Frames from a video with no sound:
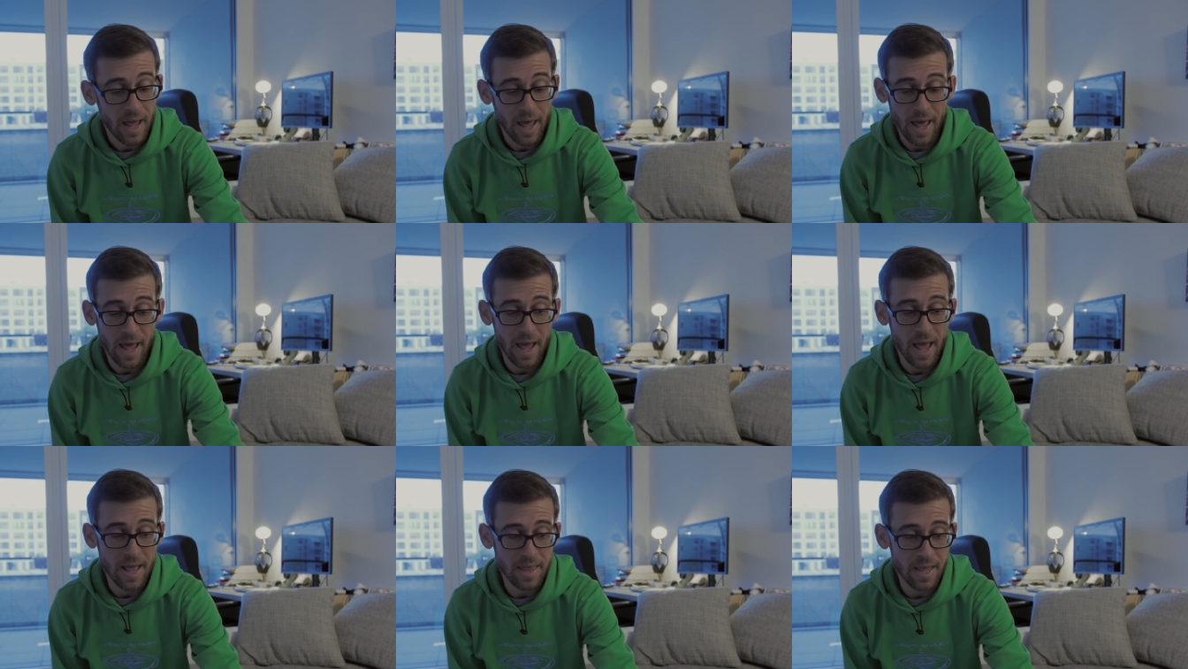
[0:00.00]

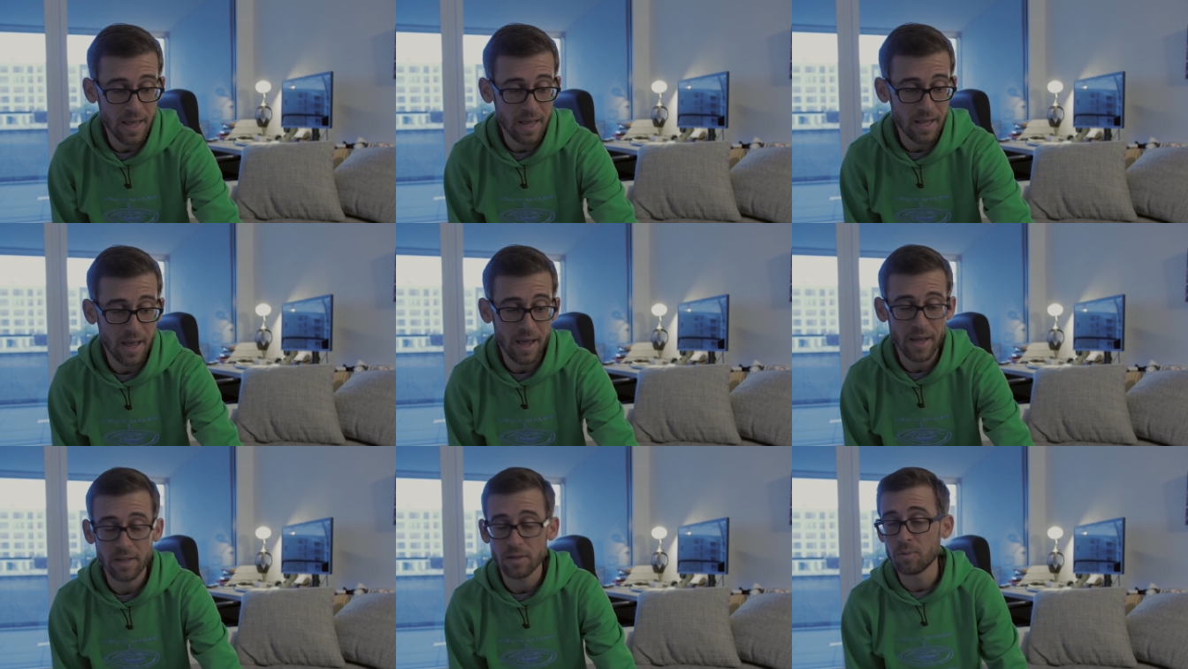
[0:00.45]
and
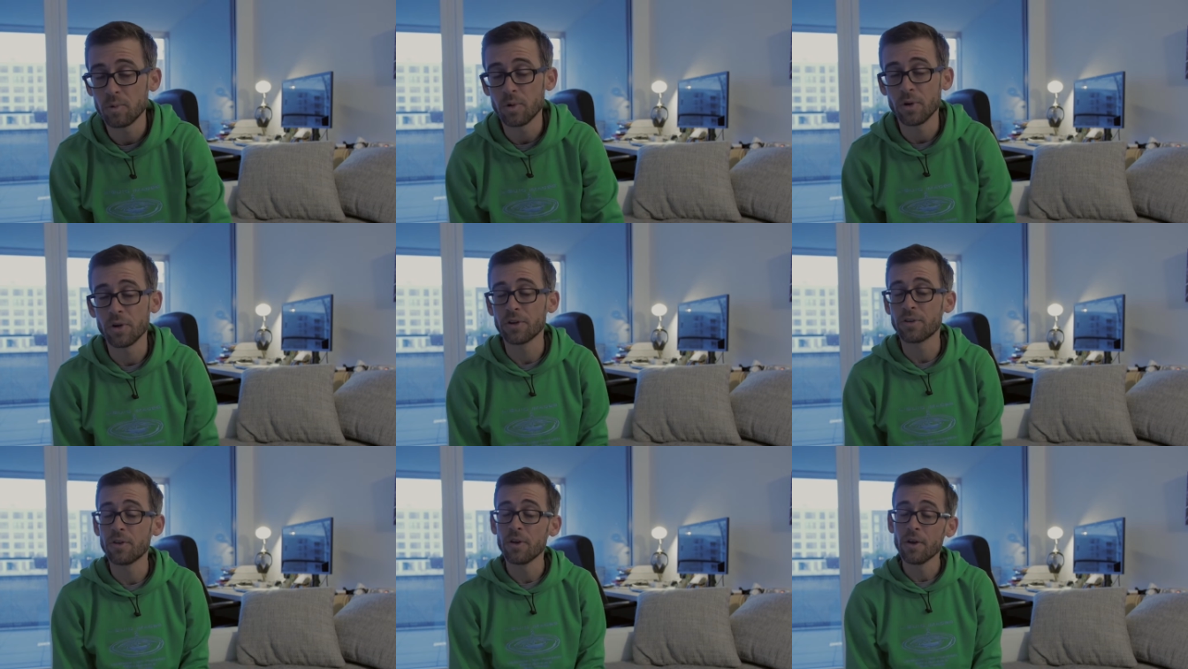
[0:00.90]
it has
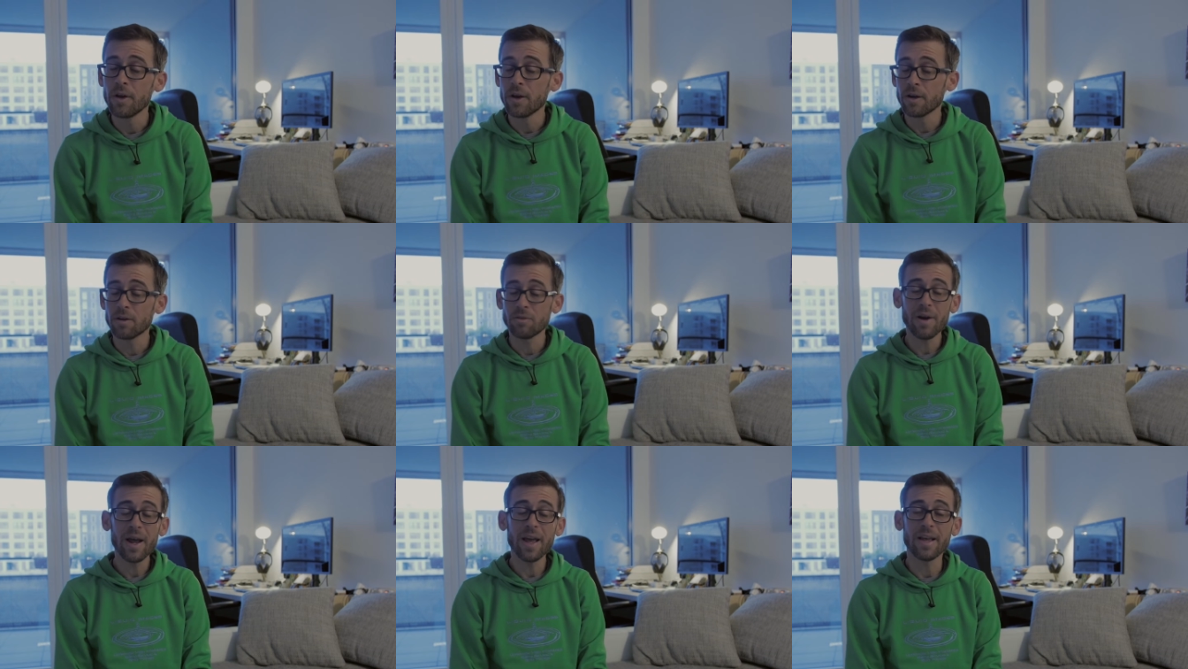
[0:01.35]
worked
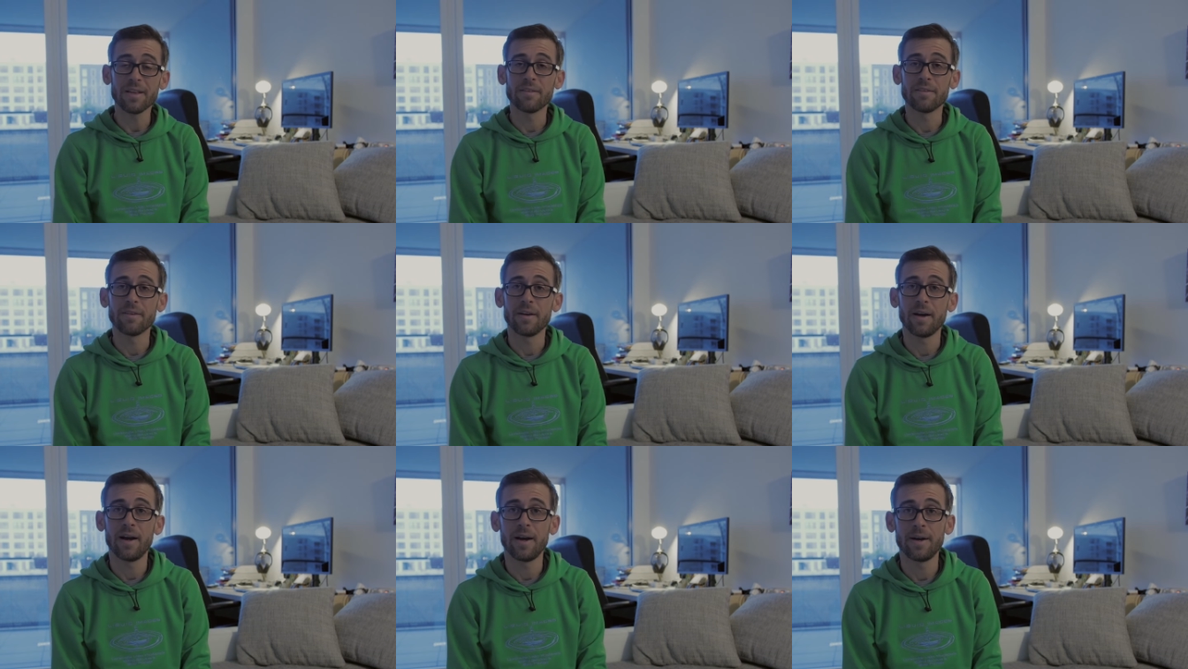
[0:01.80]
great.